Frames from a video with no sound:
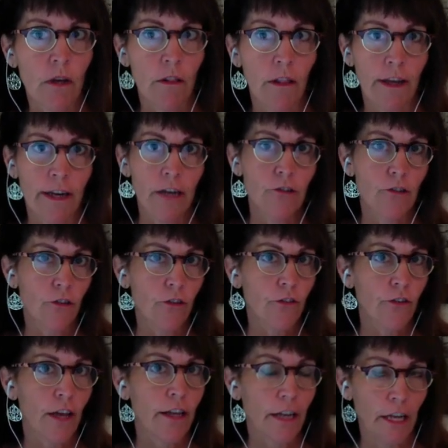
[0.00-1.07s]
Like I just
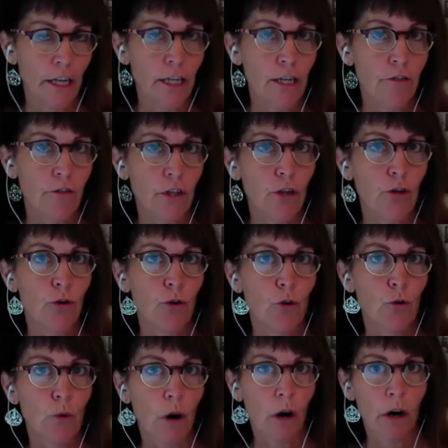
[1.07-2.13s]
said, any of you
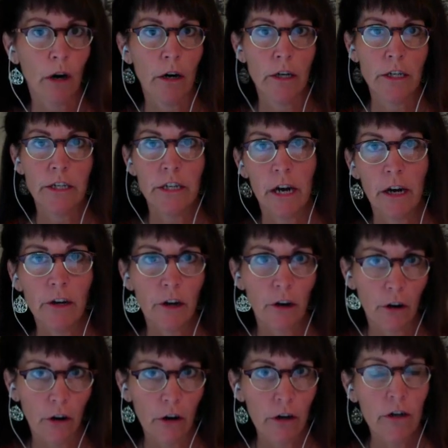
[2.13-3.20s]
who are
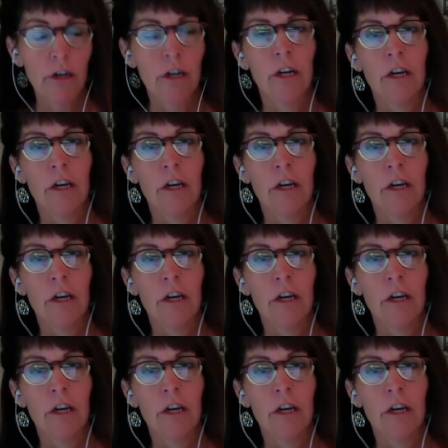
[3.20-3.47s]
younger,